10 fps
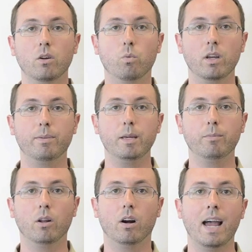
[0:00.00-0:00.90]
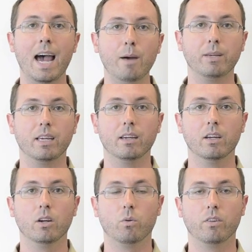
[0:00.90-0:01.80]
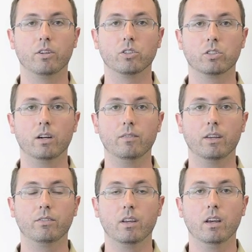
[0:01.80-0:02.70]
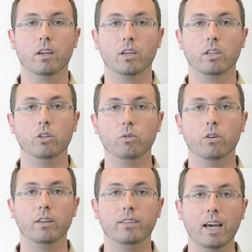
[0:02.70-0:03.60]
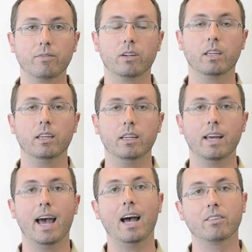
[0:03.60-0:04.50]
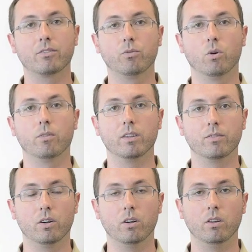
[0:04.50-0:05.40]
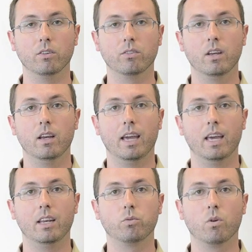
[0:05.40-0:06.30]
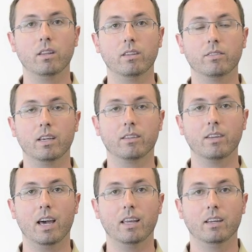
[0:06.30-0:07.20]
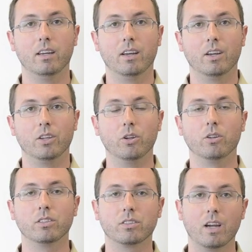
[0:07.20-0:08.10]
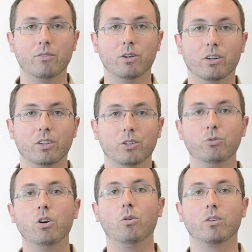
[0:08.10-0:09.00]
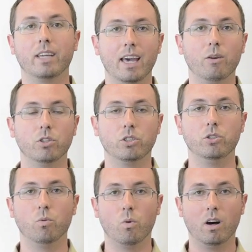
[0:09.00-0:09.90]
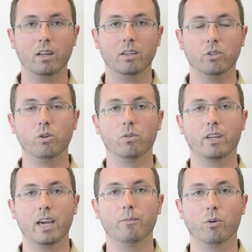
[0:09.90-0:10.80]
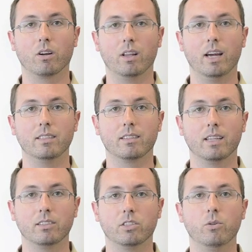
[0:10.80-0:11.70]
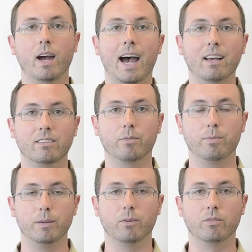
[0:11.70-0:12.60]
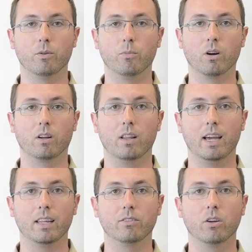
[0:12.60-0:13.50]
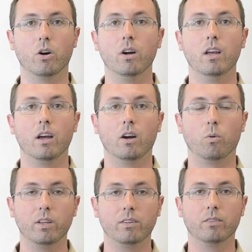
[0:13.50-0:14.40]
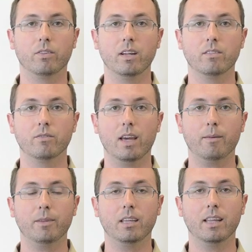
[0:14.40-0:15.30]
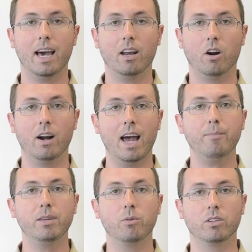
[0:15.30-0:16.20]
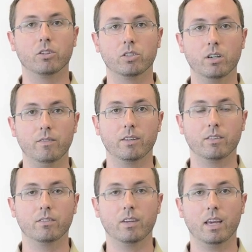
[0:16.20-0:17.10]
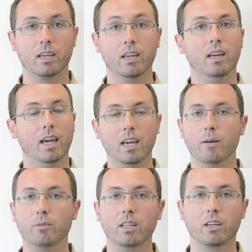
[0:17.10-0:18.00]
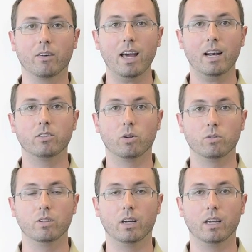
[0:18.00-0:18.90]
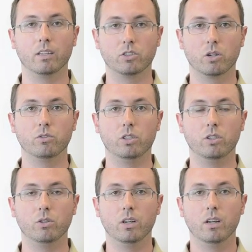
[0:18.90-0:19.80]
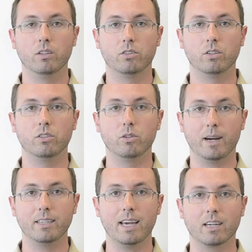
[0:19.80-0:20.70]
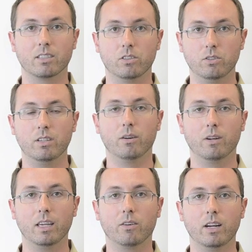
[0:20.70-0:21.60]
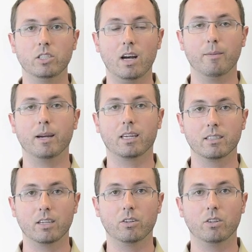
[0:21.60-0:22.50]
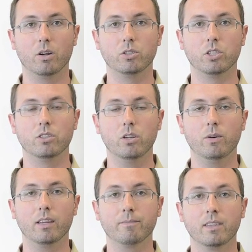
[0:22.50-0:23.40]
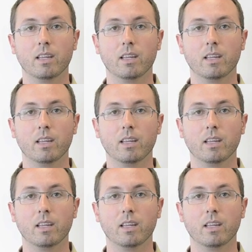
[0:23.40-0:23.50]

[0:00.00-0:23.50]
when people are happy with your service, you definitely need to ask for referrals. And it's one of these things that you'll discover you don't get what you want. You don't get more clients unless you ask people for more clients. So with your friends and family that are happy with your service and saying, hey, I'm really glad I chose you to do my taxes. You did a really great job. I can tell you know what you're doing.